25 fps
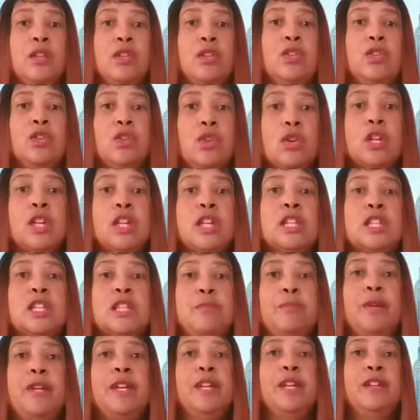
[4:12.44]
You're gonna
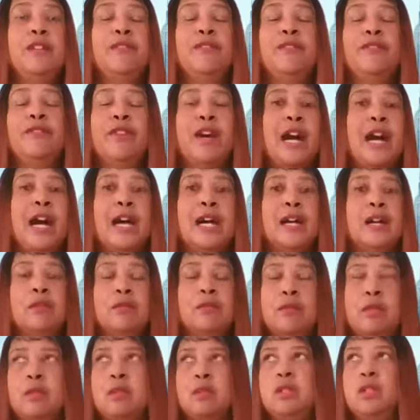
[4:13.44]
spend five,
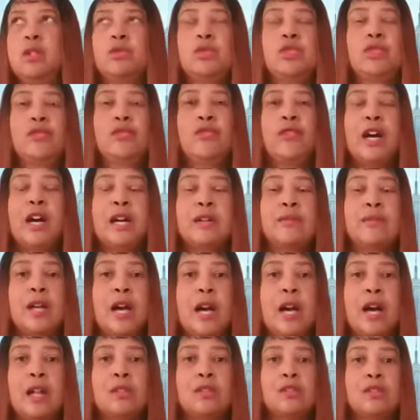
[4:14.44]
close to five
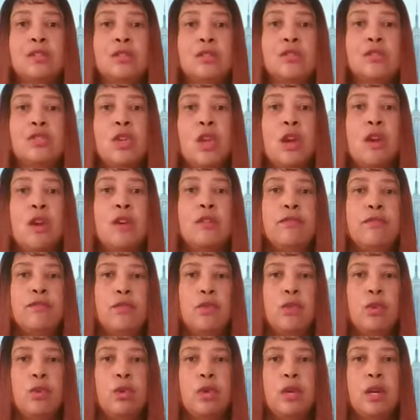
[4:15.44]
dollars
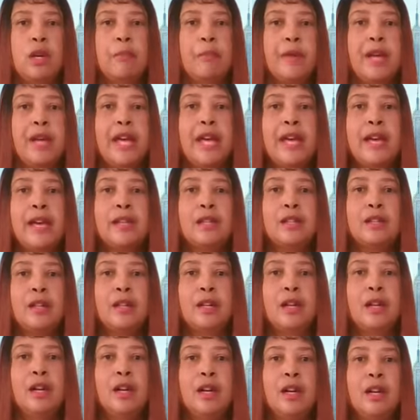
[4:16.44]
for a bag
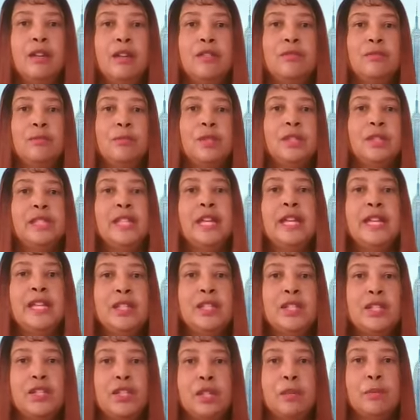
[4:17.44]
of
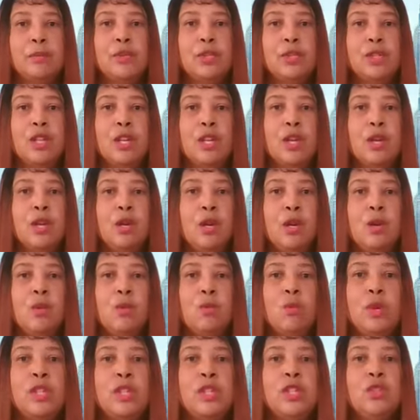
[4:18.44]
potato chips
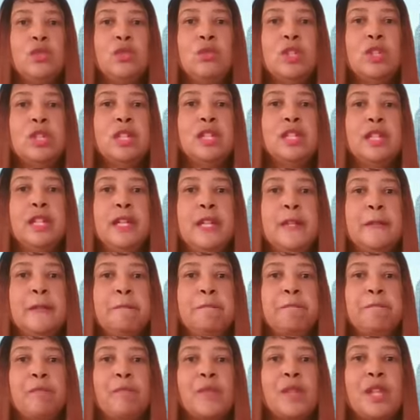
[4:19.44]
when you could get
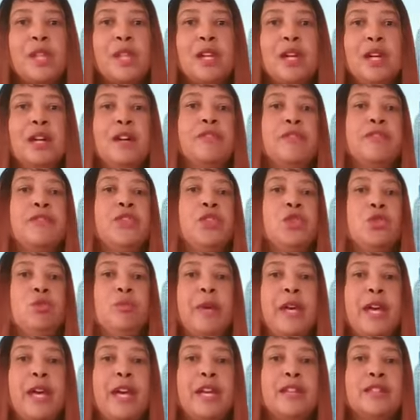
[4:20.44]
a few
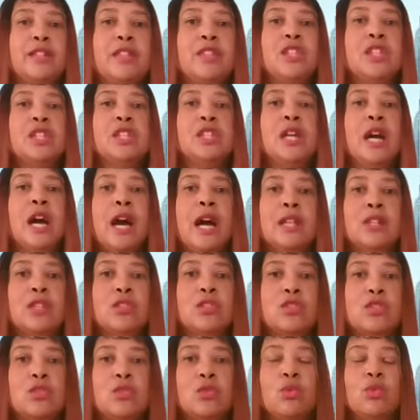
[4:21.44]
bags at the
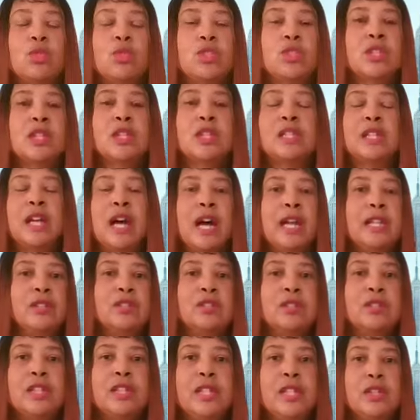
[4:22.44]
dollar store, just a
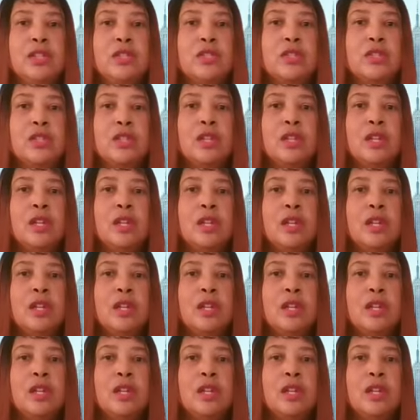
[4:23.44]
dollar each.